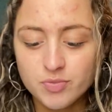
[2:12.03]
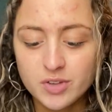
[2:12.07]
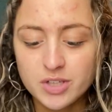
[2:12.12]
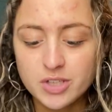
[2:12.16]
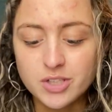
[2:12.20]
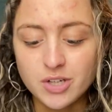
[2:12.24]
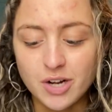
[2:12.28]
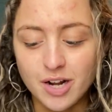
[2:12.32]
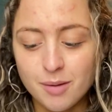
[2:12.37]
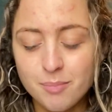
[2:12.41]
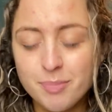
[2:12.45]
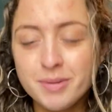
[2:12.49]

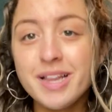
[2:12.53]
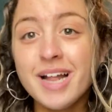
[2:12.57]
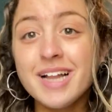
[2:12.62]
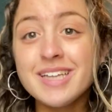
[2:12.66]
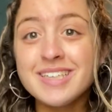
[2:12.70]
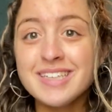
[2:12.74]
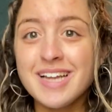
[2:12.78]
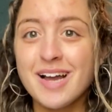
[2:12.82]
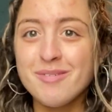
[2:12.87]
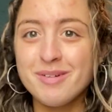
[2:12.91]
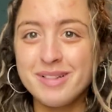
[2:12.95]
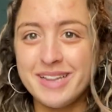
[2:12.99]
Sorry, but
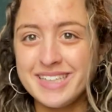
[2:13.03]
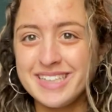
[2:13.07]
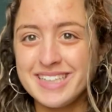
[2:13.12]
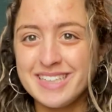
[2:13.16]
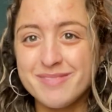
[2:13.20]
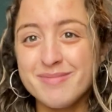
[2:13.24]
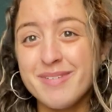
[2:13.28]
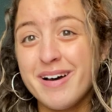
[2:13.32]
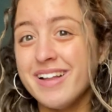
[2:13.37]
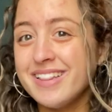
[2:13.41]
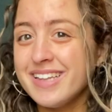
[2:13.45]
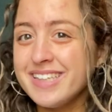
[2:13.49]
that's not what this is
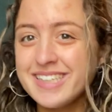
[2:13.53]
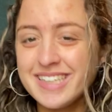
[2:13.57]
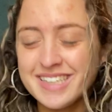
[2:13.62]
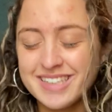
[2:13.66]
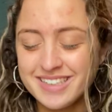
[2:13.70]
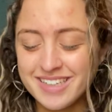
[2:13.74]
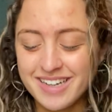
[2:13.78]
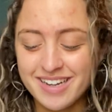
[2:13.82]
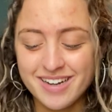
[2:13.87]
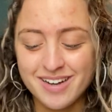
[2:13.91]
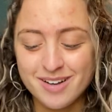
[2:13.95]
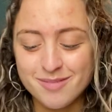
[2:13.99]
about. This is
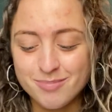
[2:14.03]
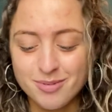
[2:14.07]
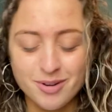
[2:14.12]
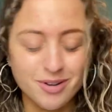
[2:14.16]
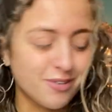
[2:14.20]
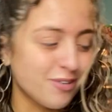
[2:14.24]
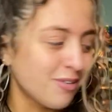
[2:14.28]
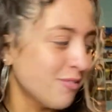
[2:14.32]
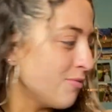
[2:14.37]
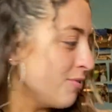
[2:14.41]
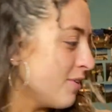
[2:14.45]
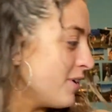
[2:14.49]
not a
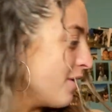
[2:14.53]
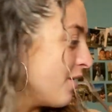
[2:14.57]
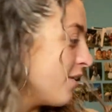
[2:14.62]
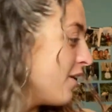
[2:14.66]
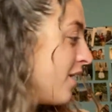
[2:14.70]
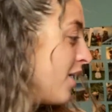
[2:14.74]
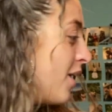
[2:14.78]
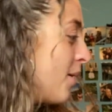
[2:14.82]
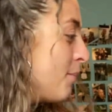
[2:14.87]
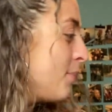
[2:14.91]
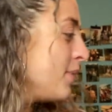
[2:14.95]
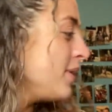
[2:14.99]
book
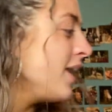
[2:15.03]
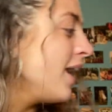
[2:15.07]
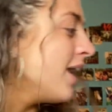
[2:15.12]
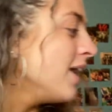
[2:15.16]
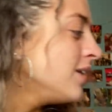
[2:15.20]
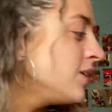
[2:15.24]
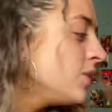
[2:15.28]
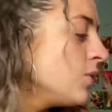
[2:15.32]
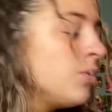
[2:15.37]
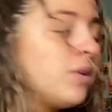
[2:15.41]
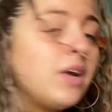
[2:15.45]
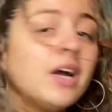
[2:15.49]
review. But yeah,
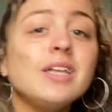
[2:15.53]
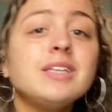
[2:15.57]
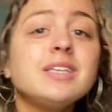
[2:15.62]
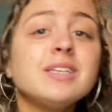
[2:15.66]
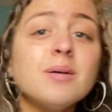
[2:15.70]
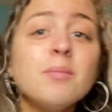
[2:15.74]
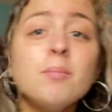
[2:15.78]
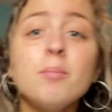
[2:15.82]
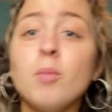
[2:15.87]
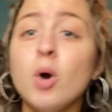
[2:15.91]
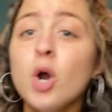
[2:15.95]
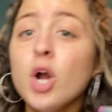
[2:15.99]
so get
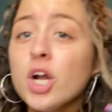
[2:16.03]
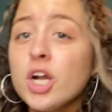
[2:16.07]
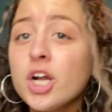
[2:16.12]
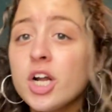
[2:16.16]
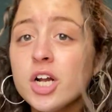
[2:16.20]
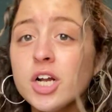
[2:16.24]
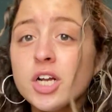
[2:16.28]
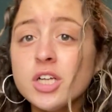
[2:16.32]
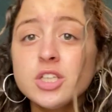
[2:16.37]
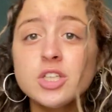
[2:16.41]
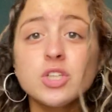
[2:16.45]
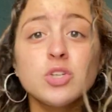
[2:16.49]
some
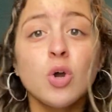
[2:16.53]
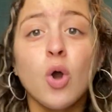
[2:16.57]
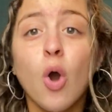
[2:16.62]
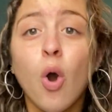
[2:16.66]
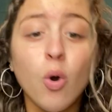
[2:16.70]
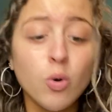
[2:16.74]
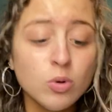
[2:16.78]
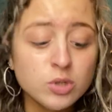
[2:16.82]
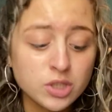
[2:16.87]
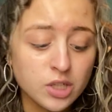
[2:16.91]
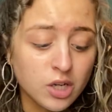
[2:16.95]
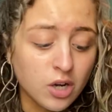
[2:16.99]
markers,
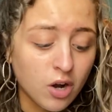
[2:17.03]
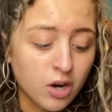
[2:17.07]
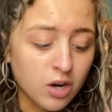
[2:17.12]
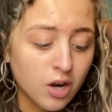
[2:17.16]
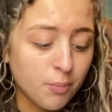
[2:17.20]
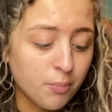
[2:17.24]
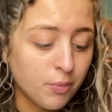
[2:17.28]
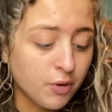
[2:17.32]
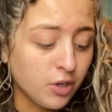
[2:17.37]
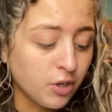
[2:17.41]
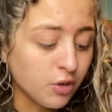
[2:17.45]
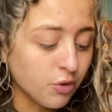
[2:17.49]
cozy on
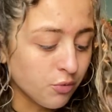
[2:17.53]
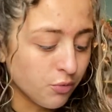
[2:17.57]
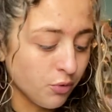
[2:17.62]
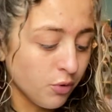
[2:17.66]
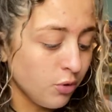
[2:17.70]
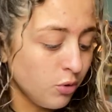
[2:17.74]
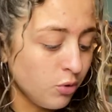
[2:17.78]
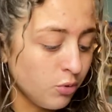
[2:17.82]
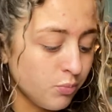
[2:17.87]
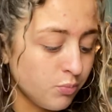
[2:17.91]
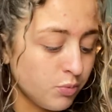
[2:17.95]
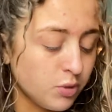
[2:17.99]
up in your
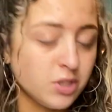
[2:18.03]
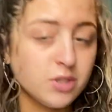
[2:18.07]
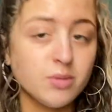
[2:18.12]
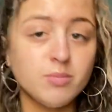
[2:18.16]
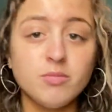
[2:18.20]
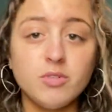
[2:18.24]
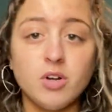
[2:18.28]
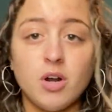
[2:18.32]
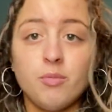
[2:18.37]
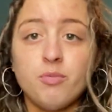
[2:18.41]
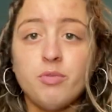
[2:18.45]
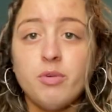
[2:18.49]
room, put
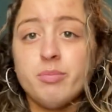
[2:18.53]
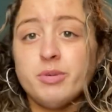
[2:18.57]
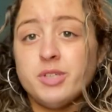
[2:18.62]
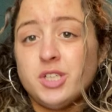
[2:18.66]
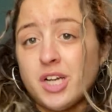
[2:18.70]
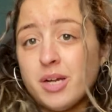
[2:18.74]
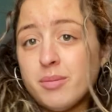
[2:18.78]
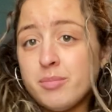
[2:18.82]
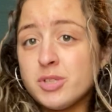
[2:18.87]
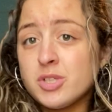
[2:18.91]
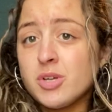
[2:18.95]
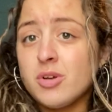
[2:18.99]
some comfy
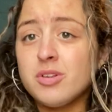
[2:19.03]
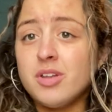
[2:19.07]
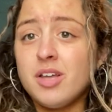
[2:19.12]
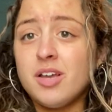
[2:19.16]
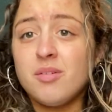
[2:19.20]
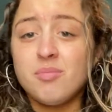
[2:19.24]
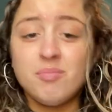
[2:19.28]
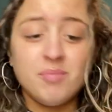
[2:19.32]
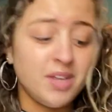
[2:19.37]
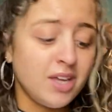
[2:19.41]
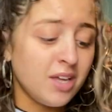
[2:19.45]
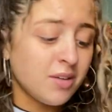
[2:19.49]
pajamas on
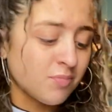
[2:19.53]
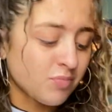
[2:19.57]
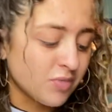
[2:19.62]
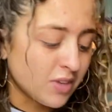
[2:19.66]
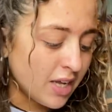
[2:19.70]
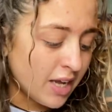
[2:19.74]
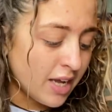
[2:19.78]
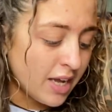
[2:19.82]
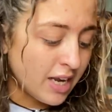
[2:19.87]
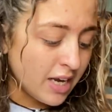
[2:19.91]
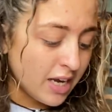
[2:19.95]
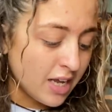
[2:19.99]
like me,
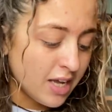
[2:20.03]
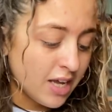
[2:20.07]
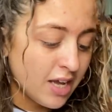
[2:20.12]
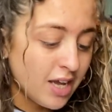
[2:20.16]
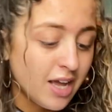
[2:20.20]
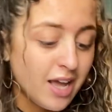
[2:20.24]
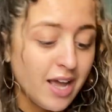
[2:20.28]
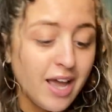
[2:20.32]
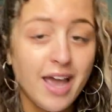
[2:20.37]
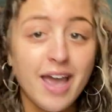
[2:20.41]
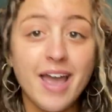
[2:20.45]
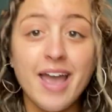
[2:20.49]
and
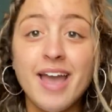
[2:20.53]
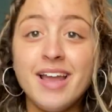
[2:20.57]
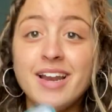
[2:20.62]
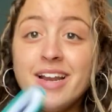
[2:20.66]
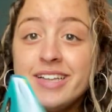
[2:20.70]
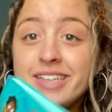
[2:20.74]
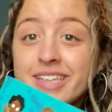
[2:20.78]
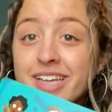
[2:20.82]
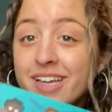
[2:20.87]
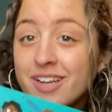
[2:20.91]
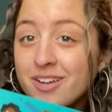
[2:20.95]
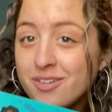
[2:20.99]

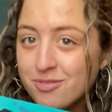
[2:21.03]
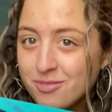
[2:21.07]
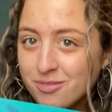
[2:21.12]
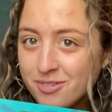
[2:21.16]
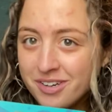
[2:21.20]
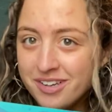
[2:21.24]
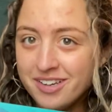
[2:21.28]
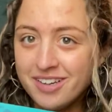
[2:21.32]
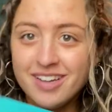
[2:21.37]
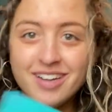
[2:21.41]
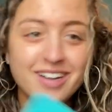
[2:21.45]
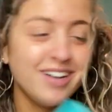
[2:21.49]
annotative
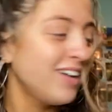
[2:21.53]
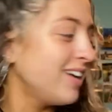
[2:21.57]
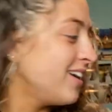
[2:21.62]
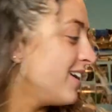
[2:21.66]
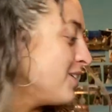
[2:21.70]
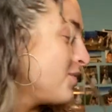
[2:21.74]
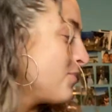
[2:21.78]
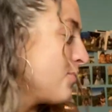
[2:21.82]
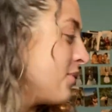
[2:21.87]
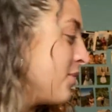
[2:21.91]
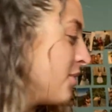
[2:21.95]
reading is